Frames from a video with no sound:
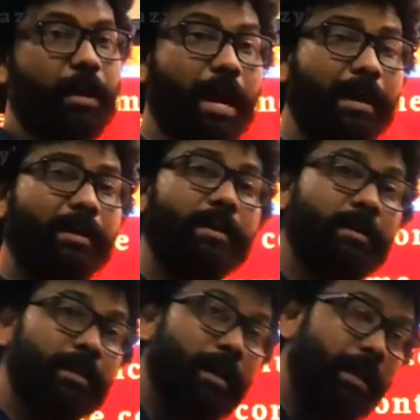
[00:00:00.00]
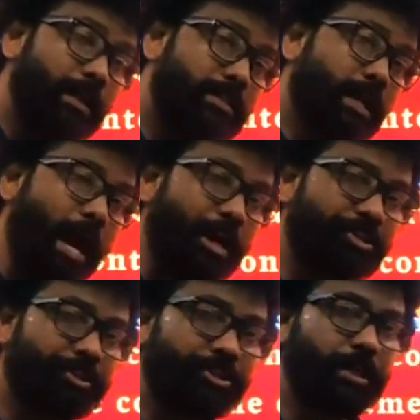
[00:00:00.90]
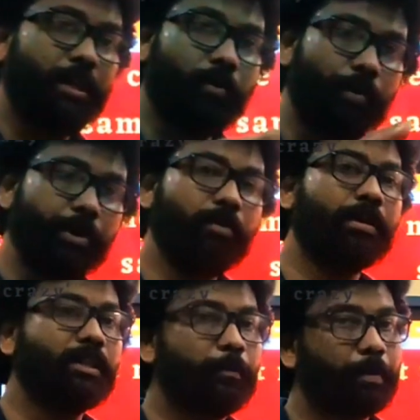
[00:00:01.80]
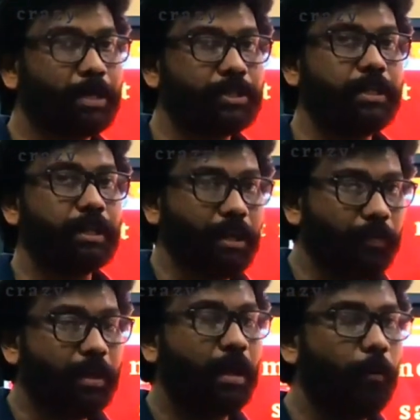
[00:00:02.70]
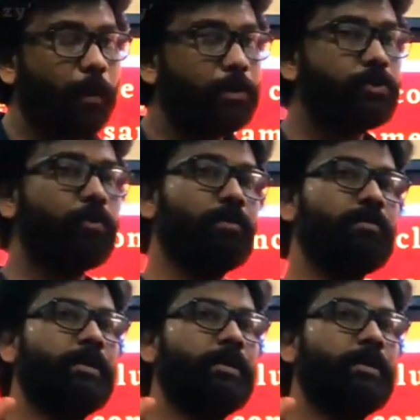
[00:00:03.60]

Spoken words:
And is the action still going on in the present, even now also?